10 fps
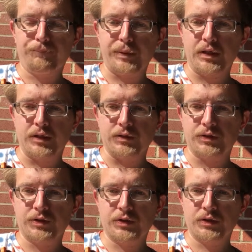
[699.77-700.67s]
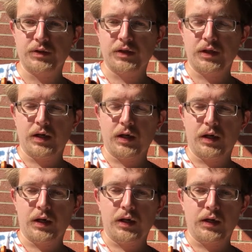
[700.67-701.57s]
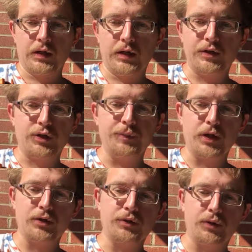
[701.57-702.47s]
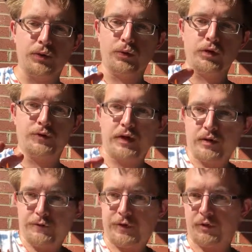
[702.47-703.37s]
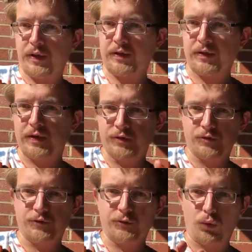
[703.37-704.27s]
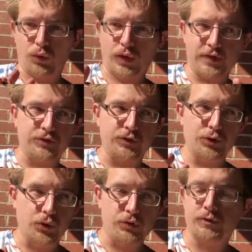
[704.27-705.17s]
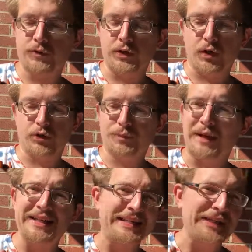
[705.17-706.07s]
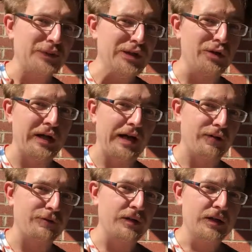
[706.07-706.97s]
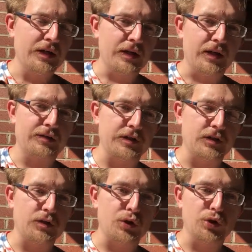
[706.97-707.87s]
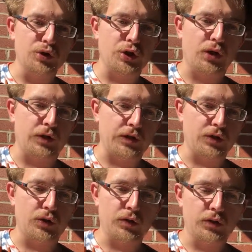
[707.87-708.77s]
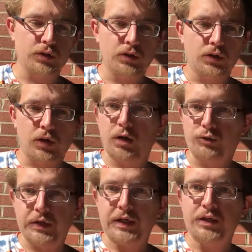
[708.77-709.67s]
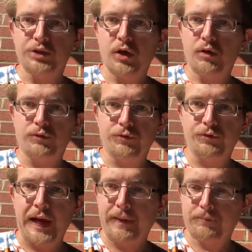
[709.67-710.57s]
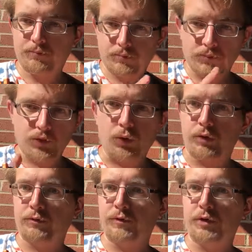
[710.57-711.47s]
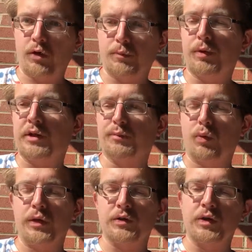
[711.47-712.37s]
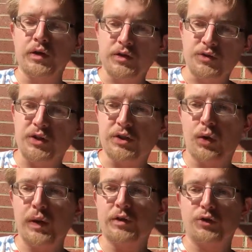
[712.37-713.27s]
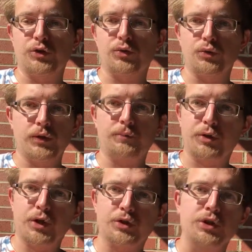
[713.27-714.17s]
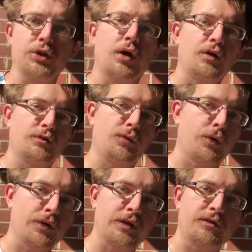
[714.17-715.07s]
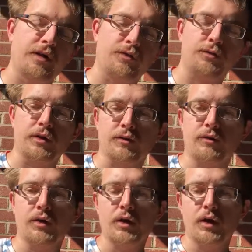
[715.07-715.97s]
But it could be argued that we wouldn't have gotten a figure like this for less than $250, but I think we could have. And I think a good chunk, like a good 100-ish of that $250 price point did go into the production cost for the accessories.